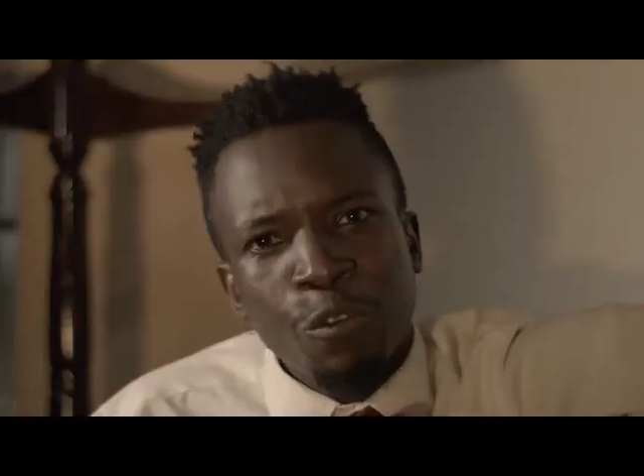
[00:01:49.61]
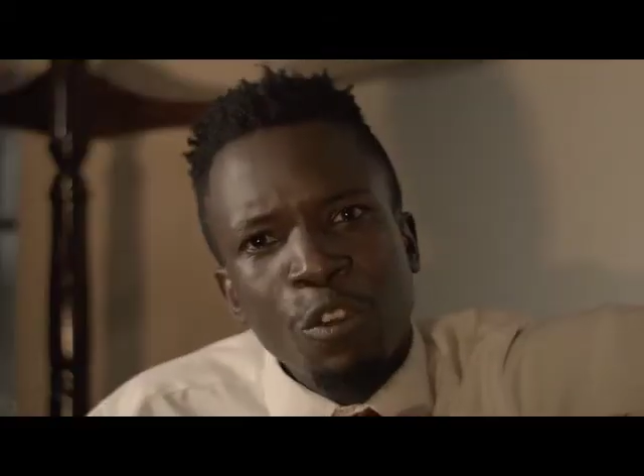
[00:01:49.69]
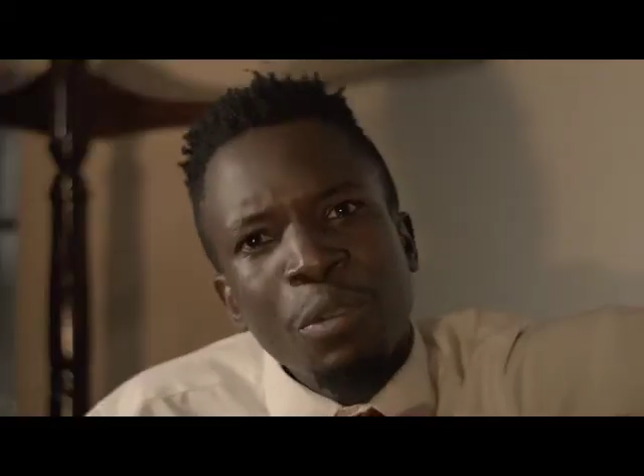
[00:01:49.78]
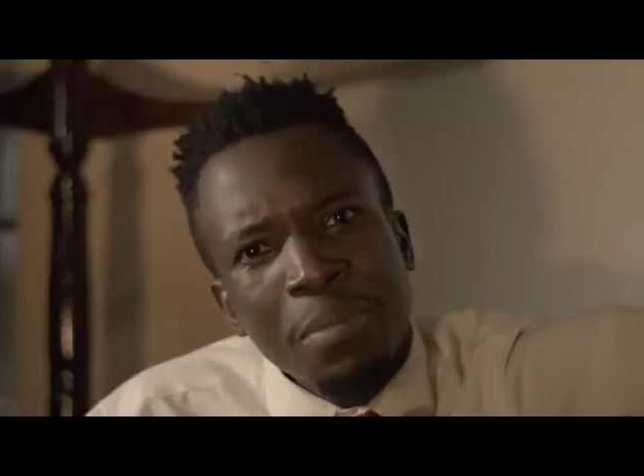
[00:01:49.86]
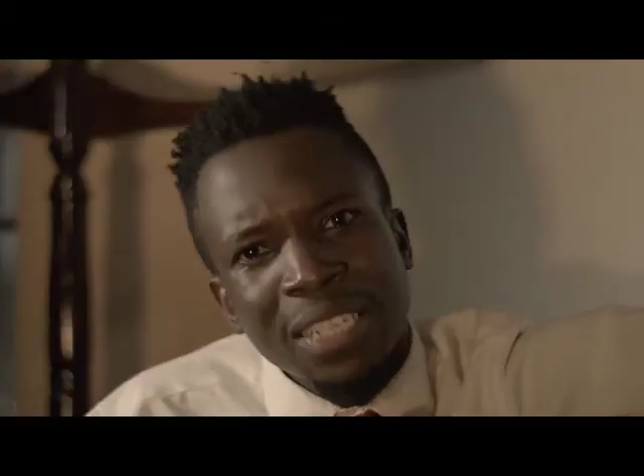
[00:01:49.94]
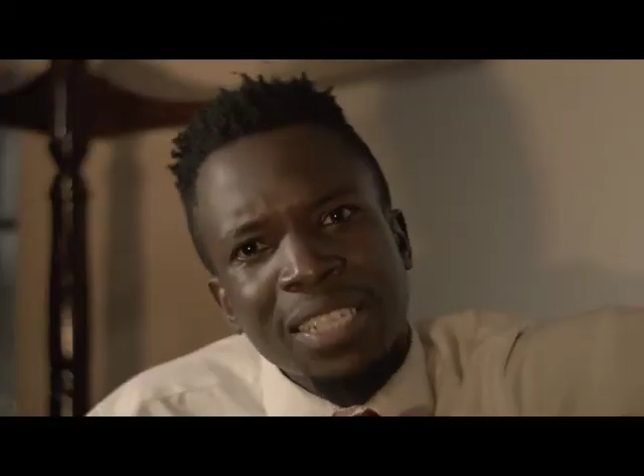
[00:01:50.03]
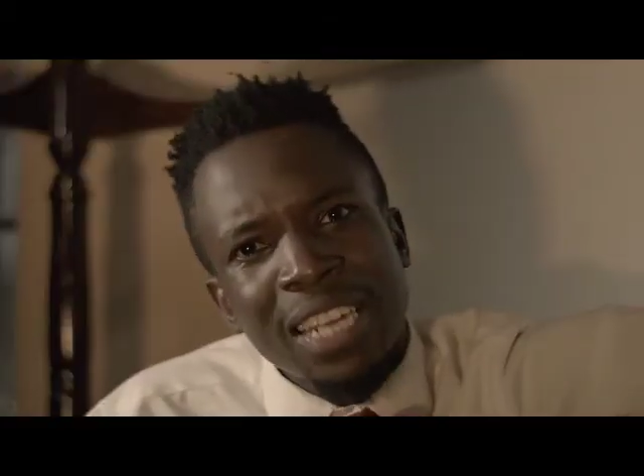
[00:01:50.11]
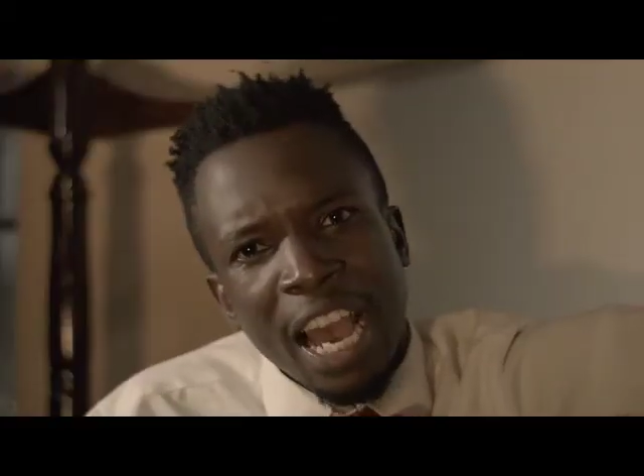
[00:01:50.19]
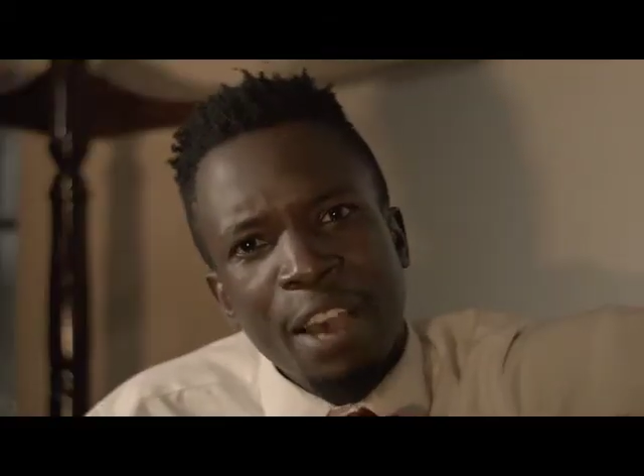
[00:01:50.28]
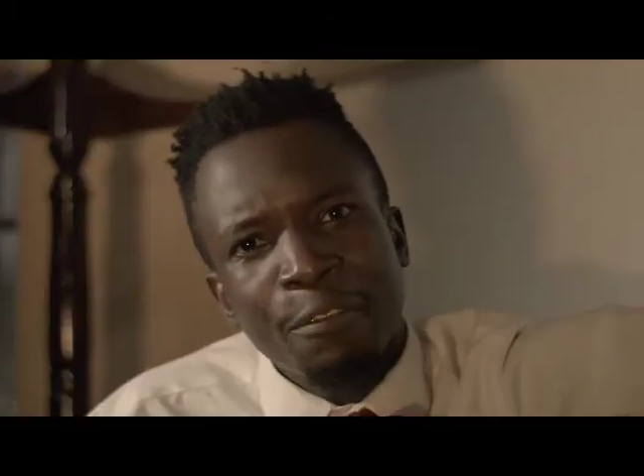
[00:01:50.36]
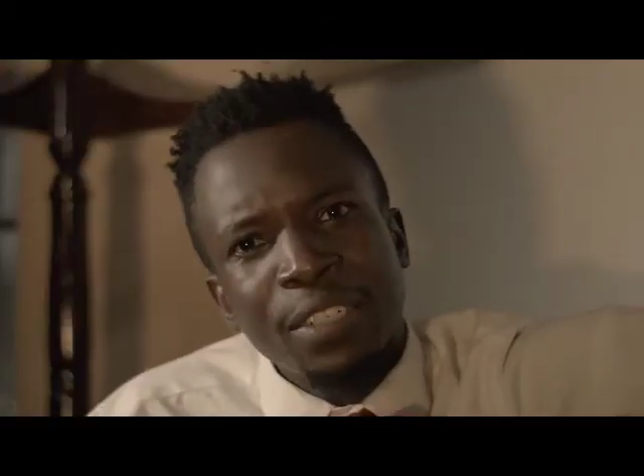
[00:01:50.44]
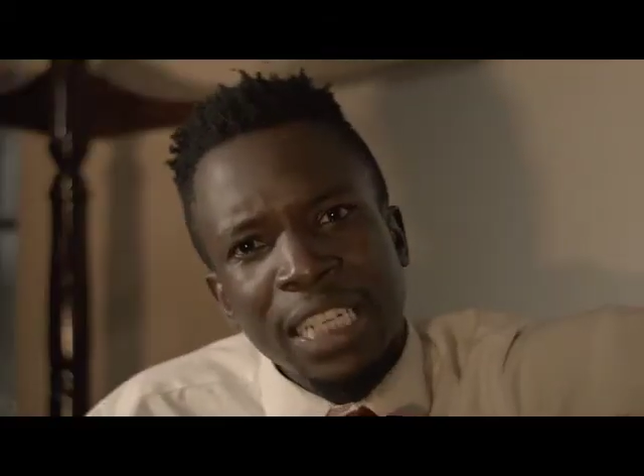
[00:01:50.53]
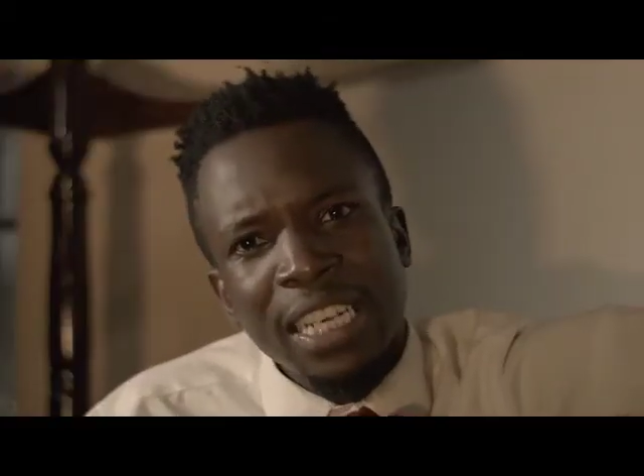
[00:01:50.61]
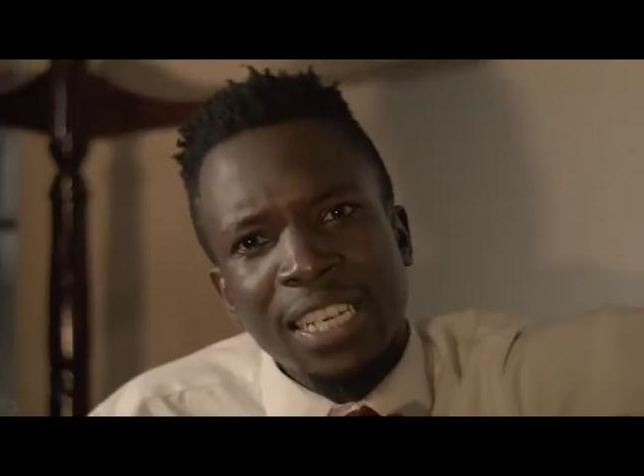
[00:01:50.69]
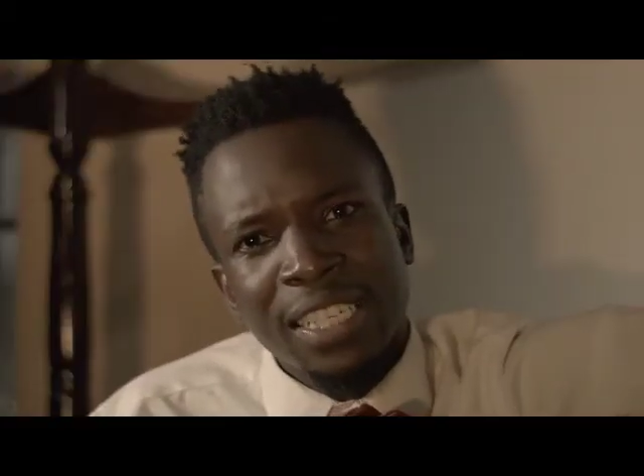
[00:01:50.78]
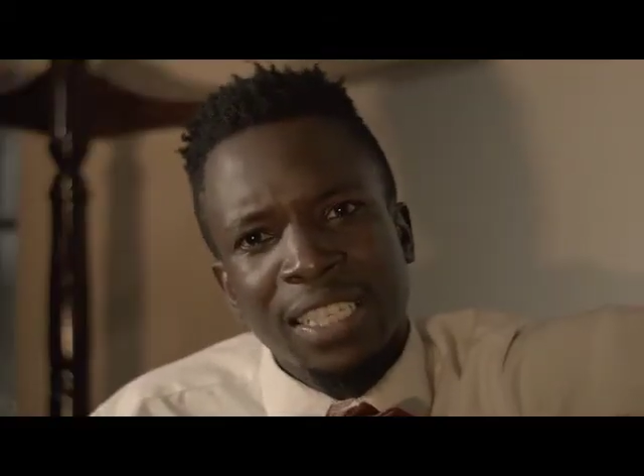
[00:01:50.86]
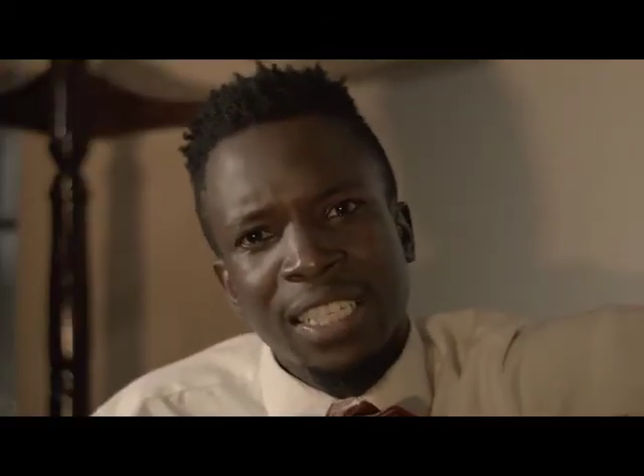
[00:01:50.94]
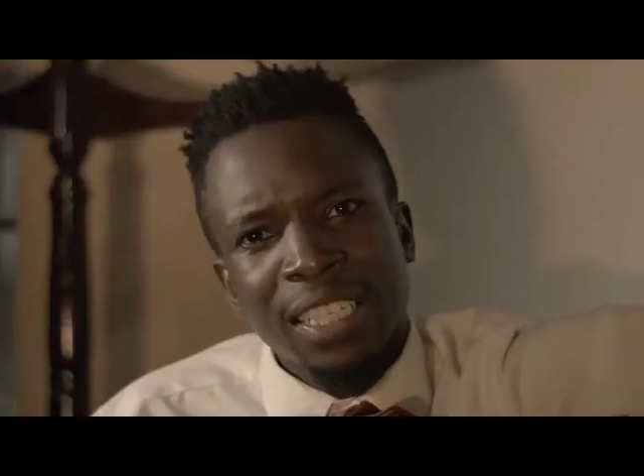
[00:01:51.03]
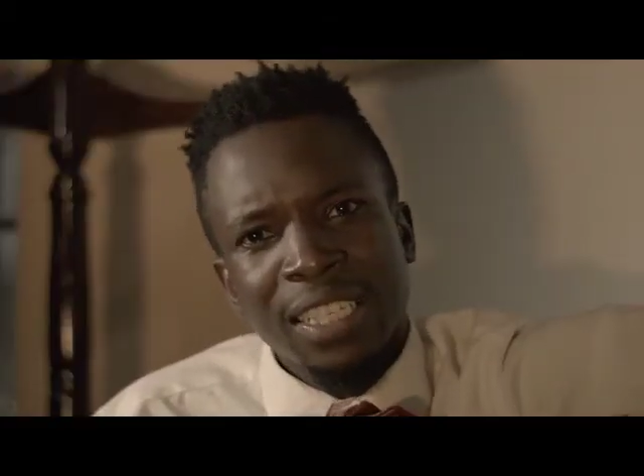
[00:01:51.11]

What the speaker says: we must have tears,